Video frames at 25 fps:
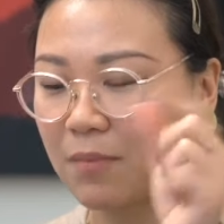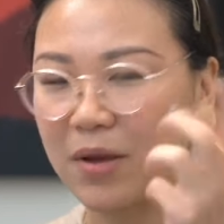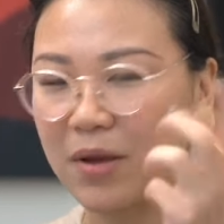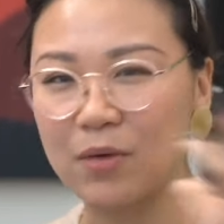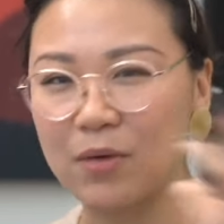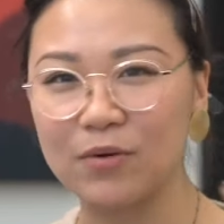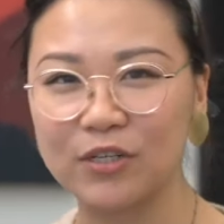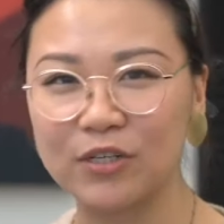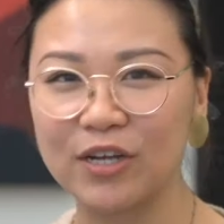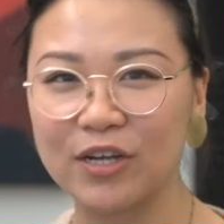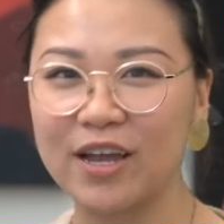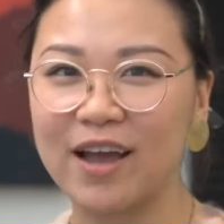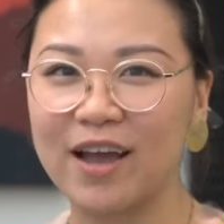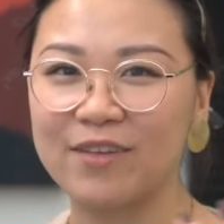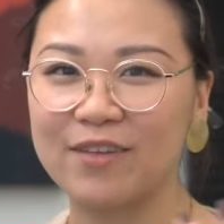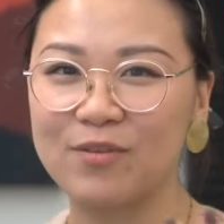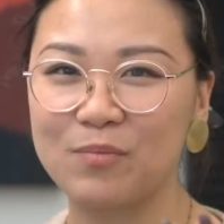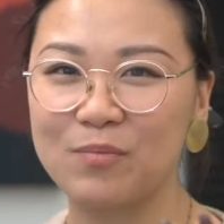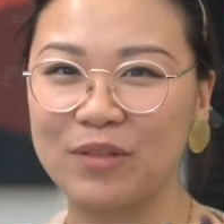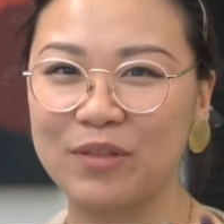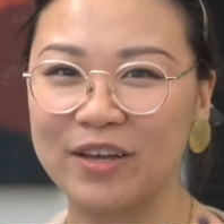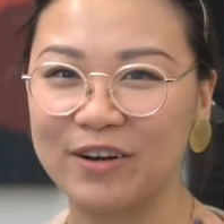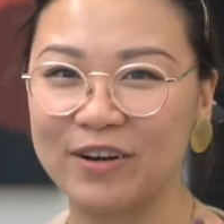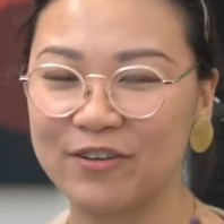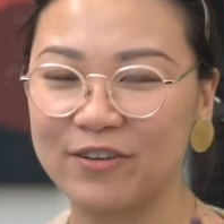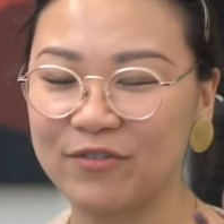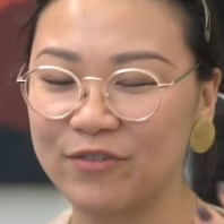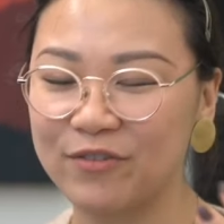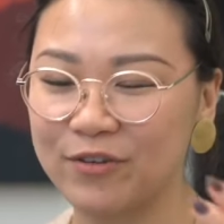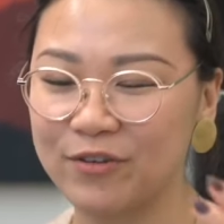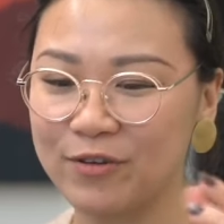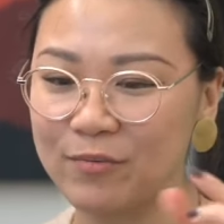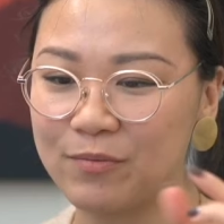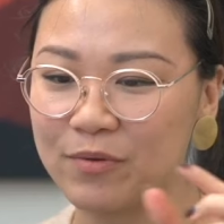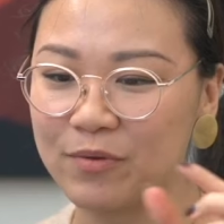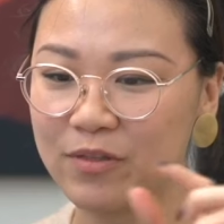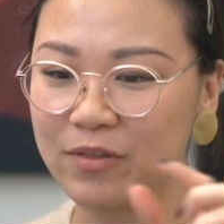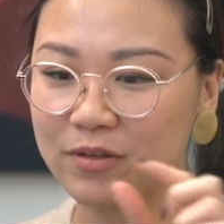I wish I had the planner for
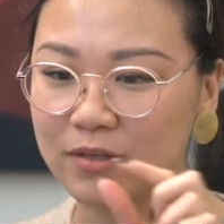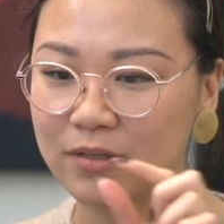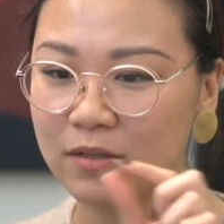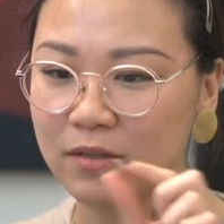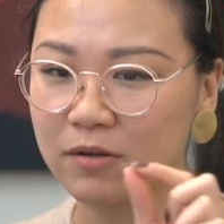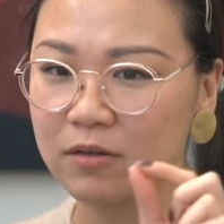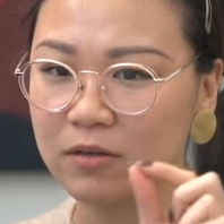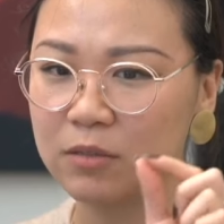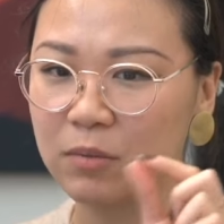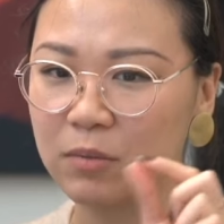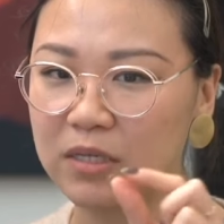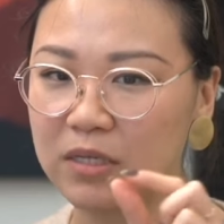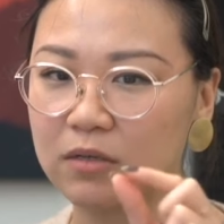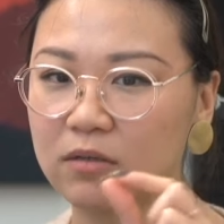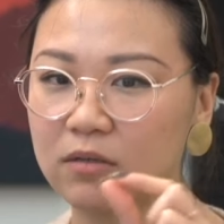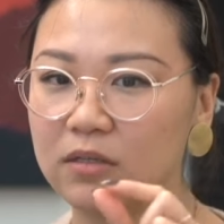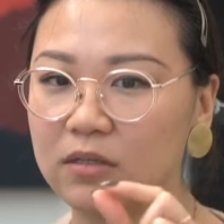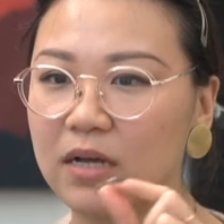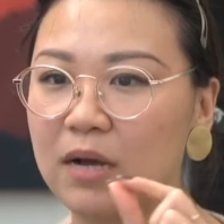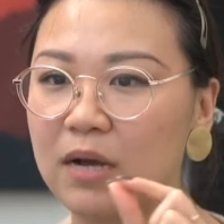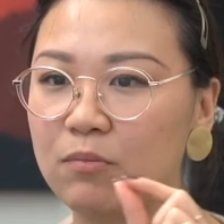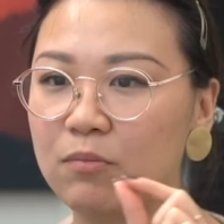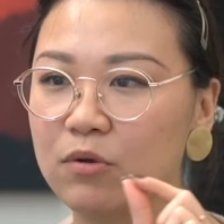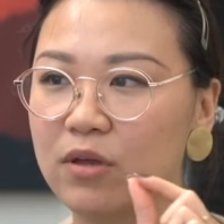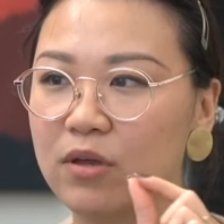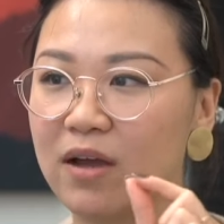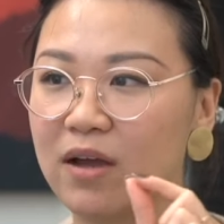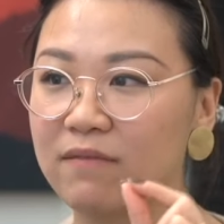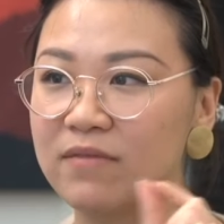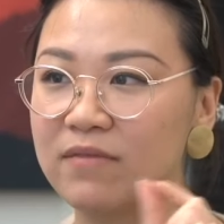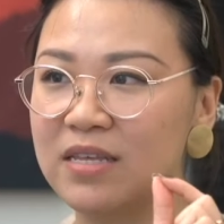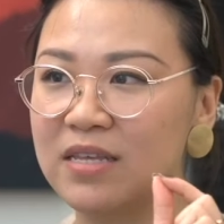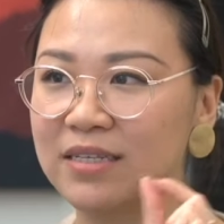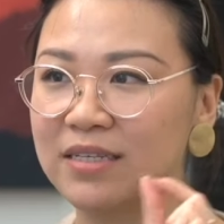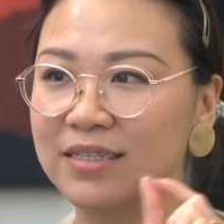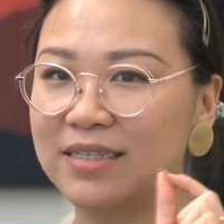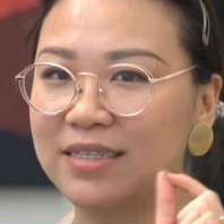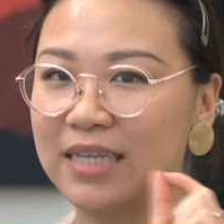you, but there's a little space on top where you have
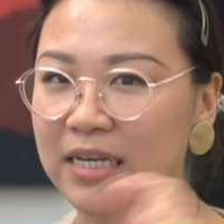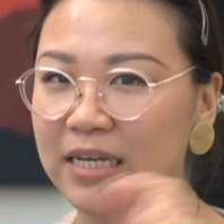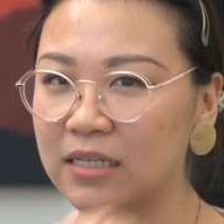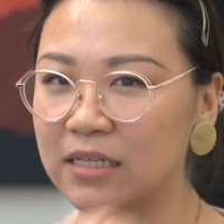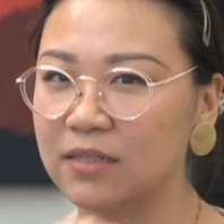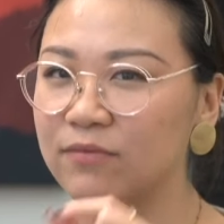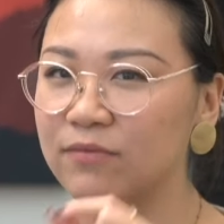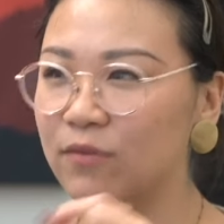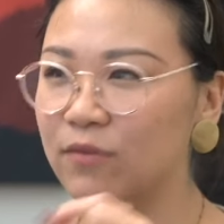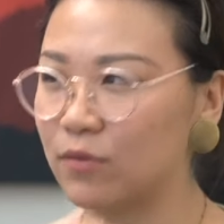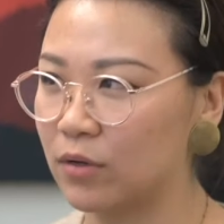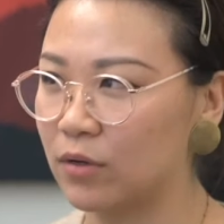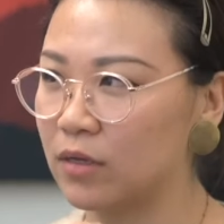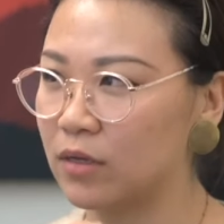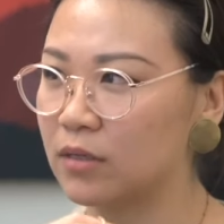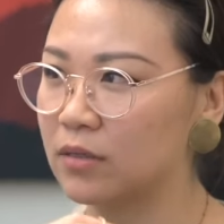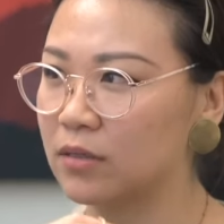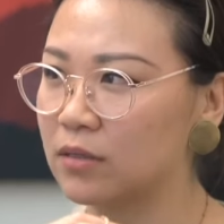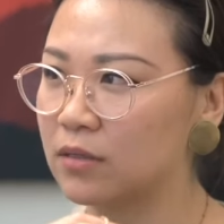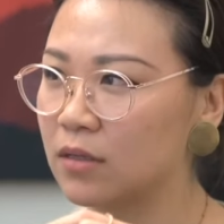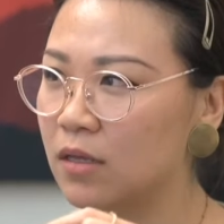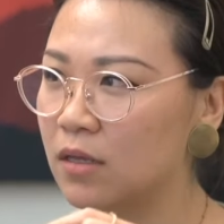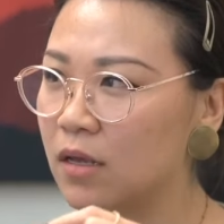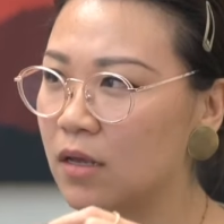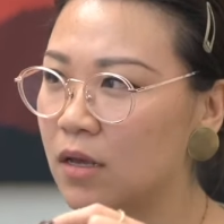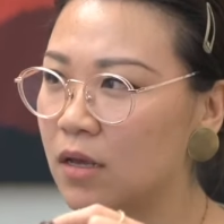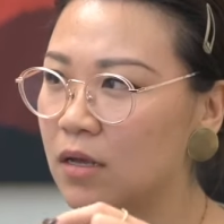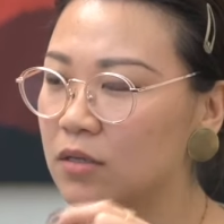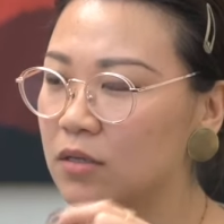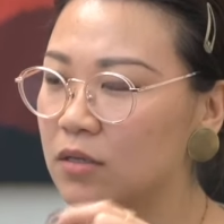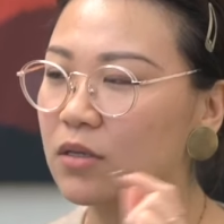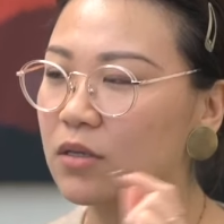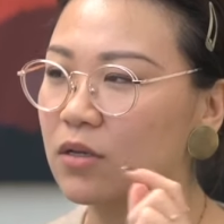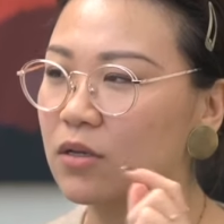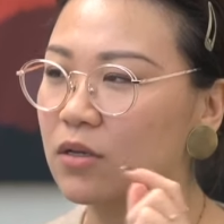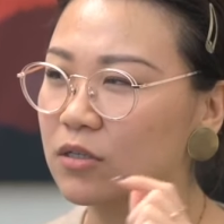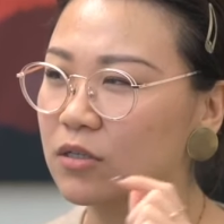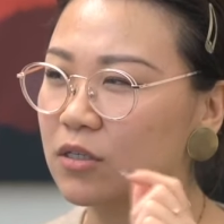this day's focus so
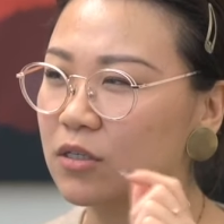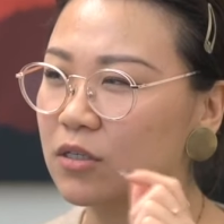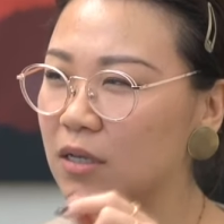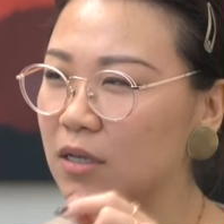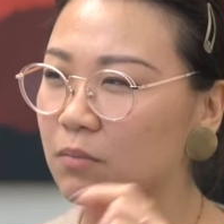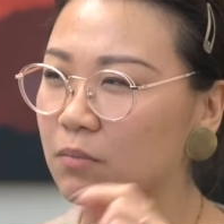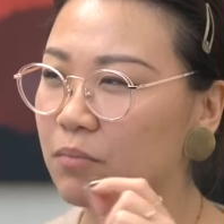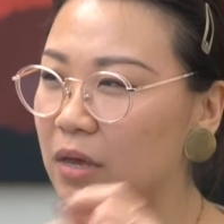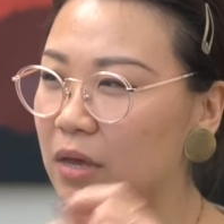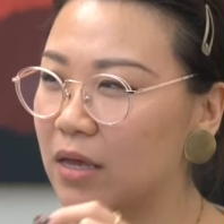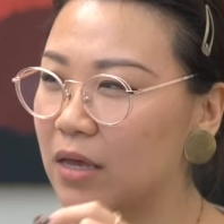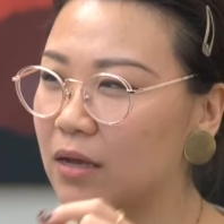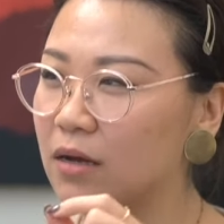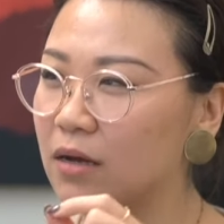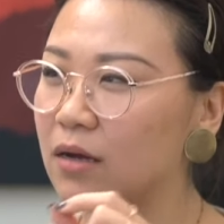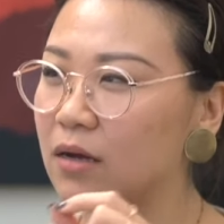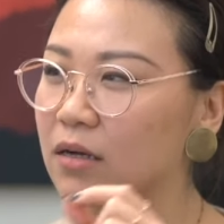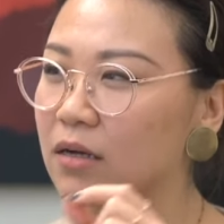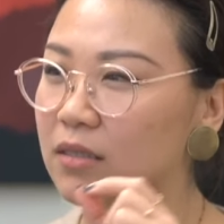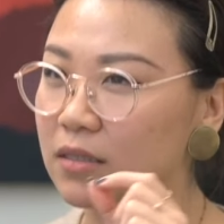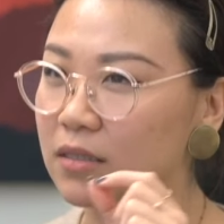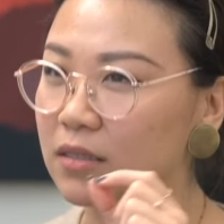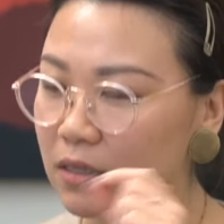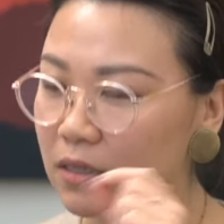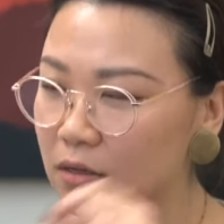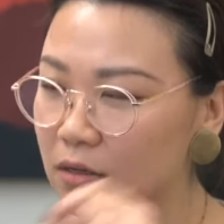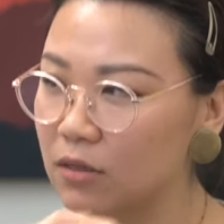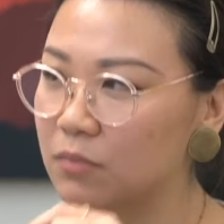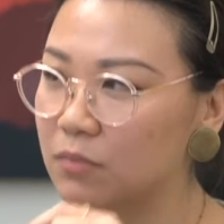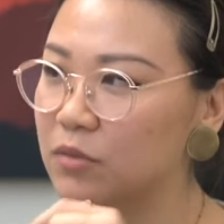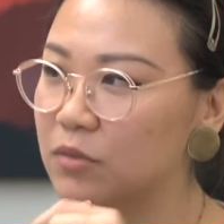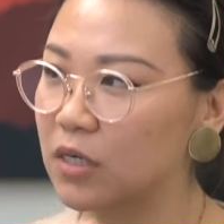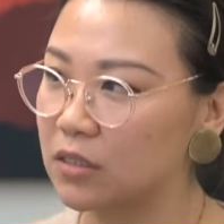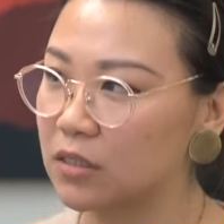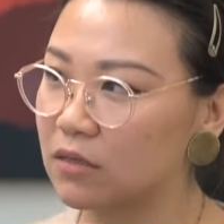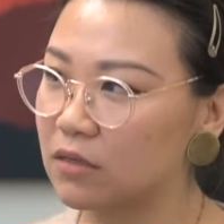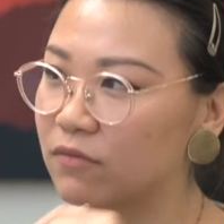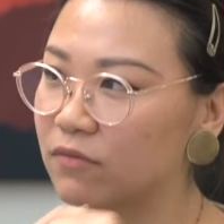that you can just like pick a single
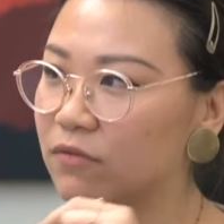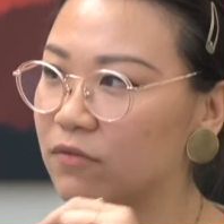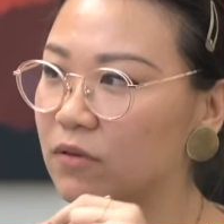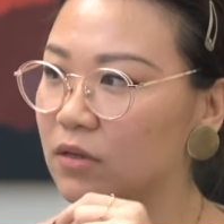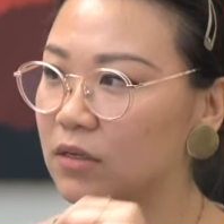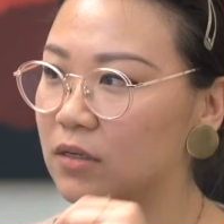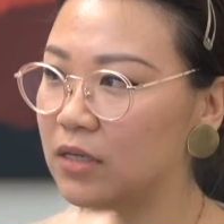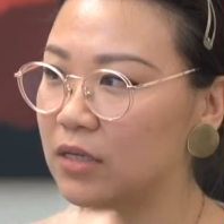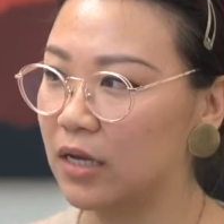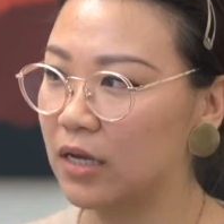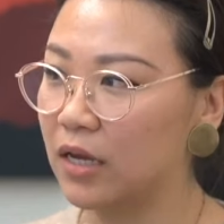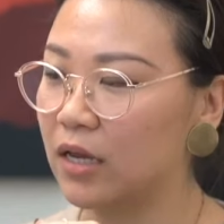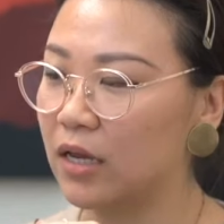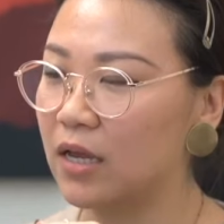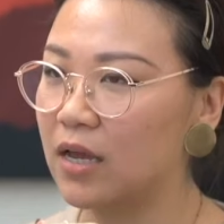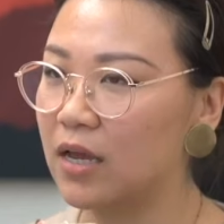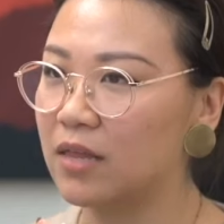objective for the day.